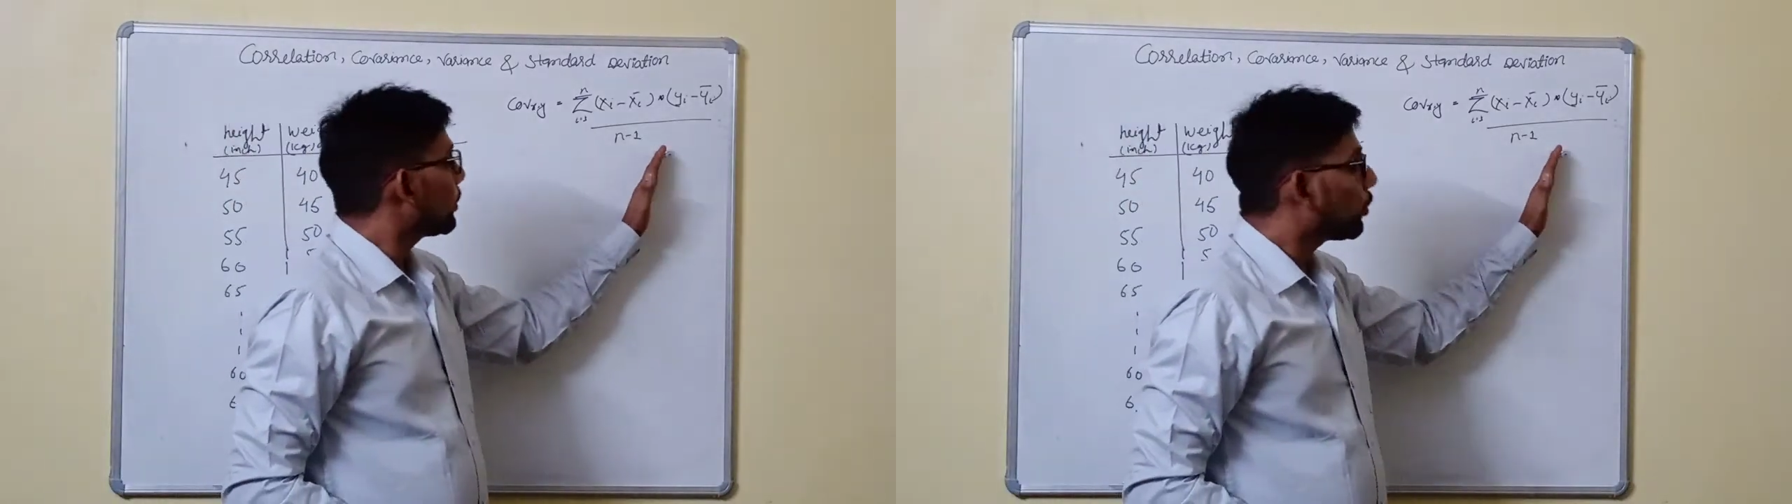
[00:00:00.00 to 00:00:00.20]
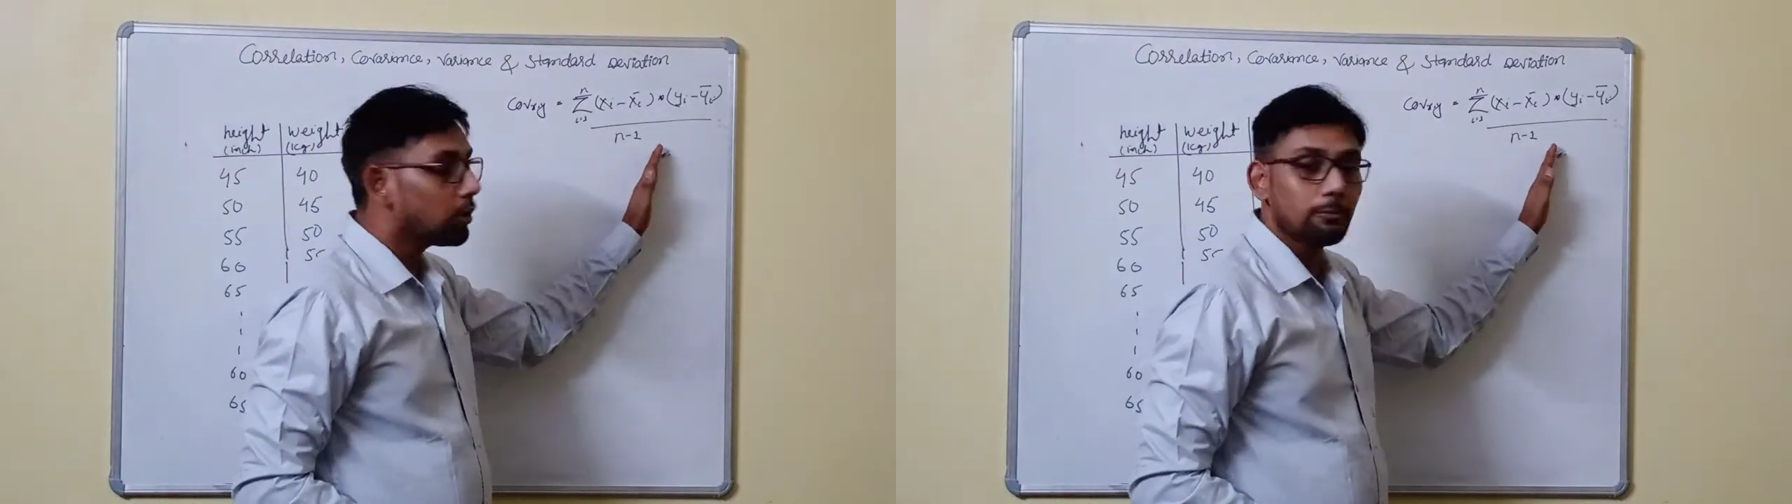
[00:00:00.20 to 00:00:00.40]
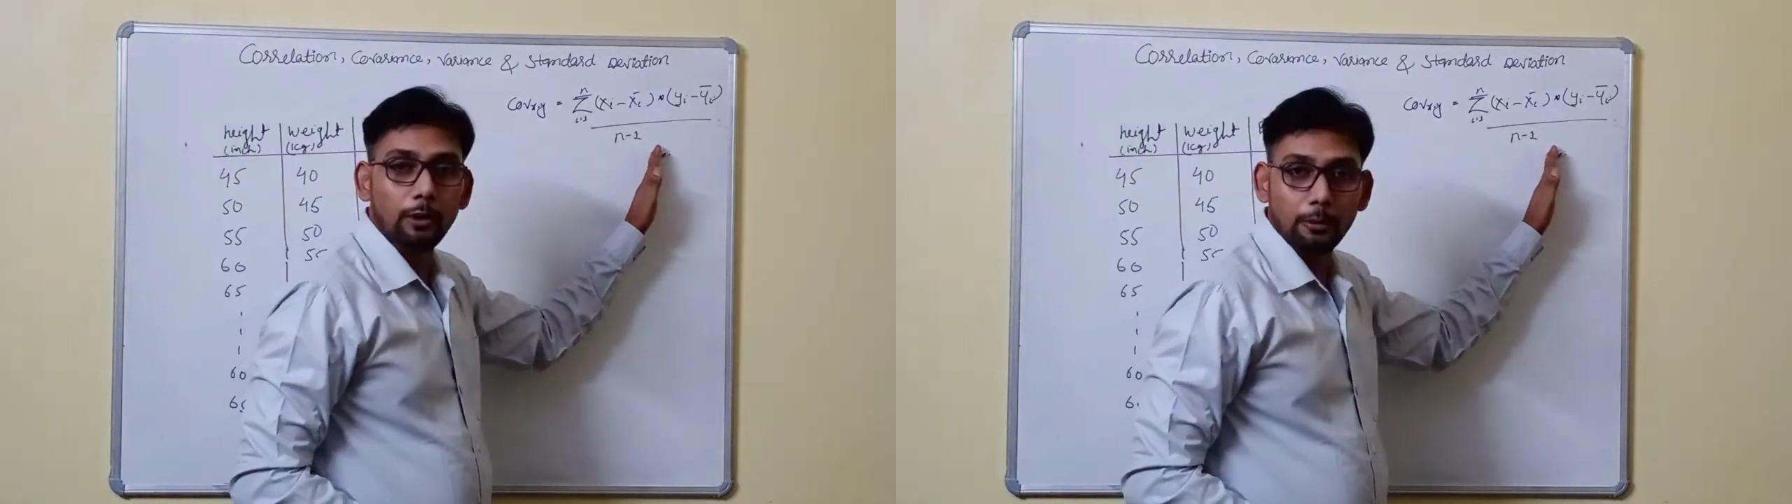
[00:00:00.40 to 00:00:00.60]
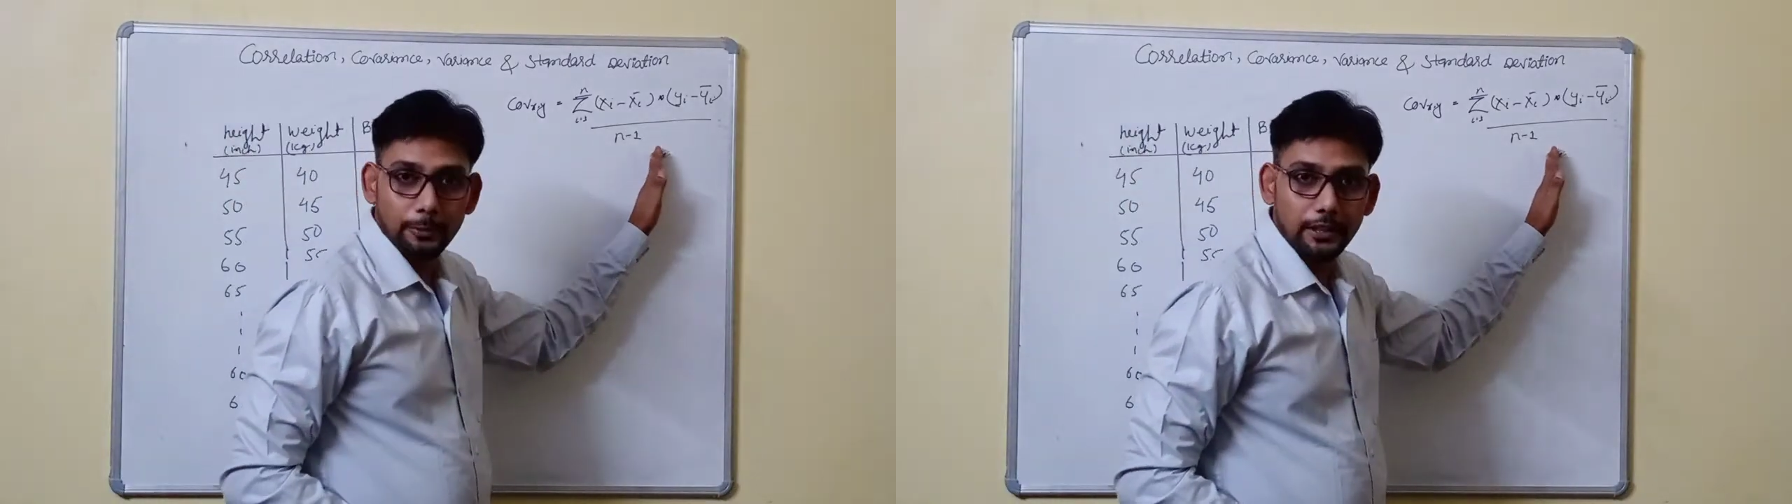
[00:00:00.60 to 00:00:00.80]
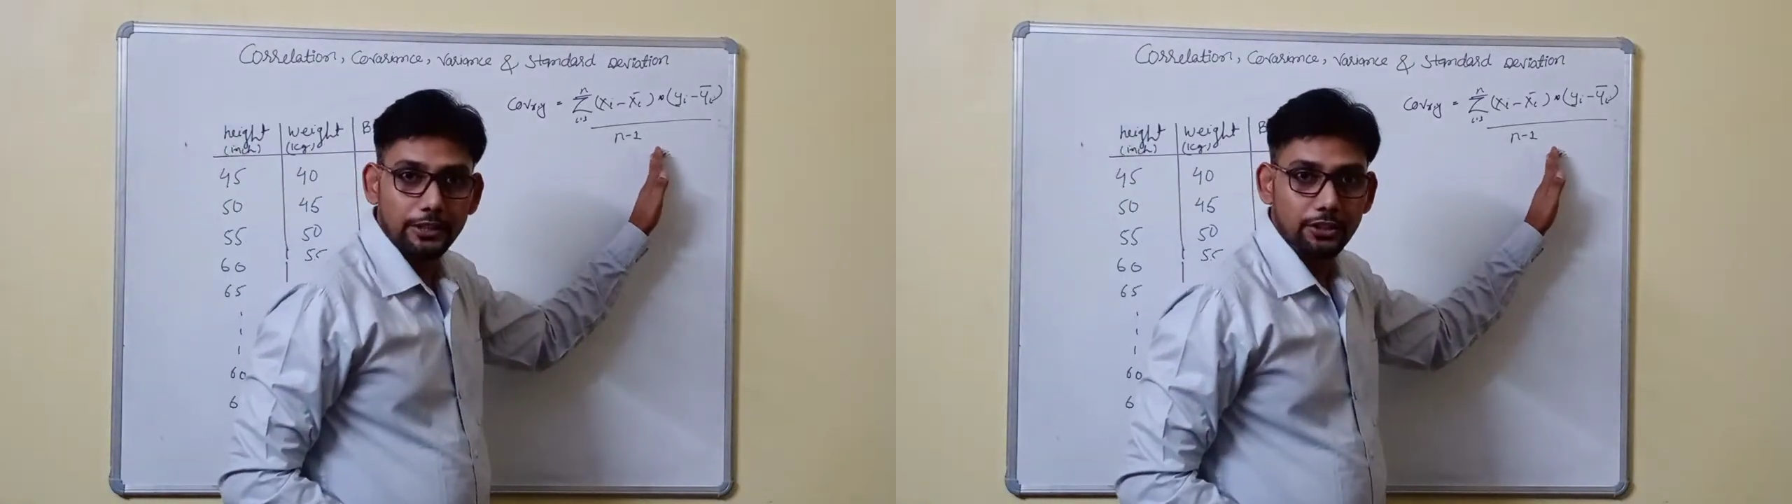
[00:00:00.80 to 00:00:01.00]
whole
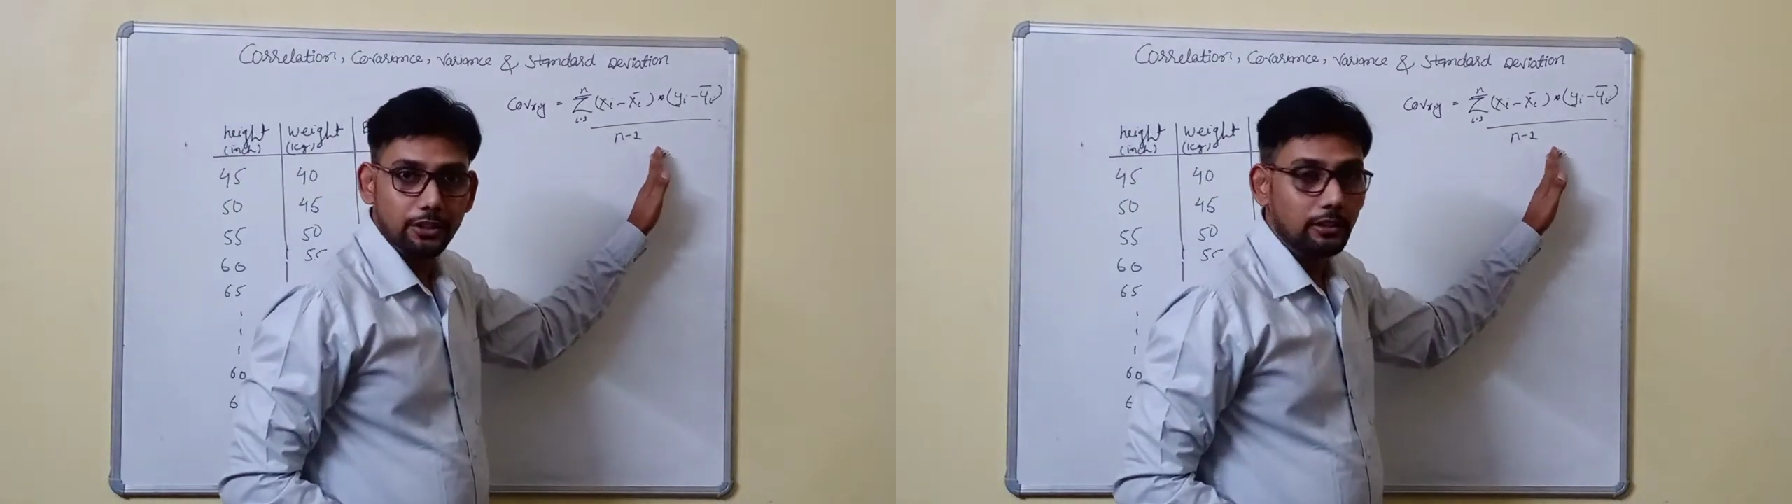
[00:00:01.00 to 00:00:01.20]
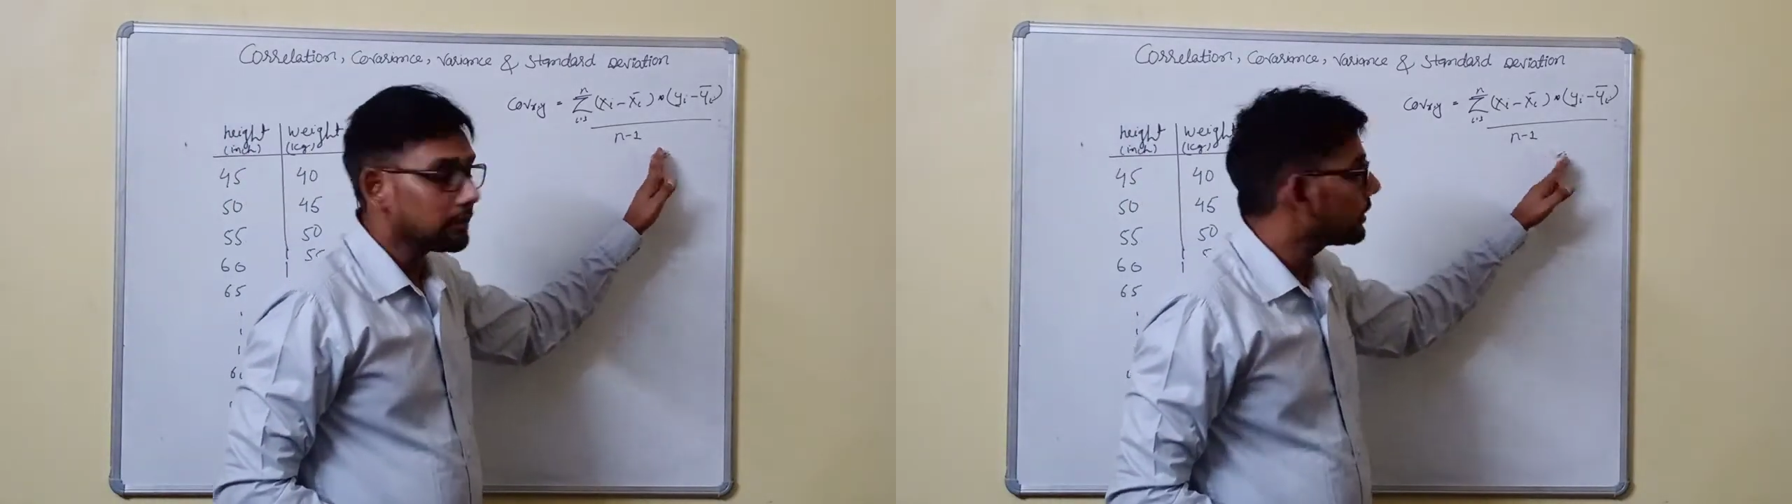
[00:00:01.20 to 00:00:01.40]
population,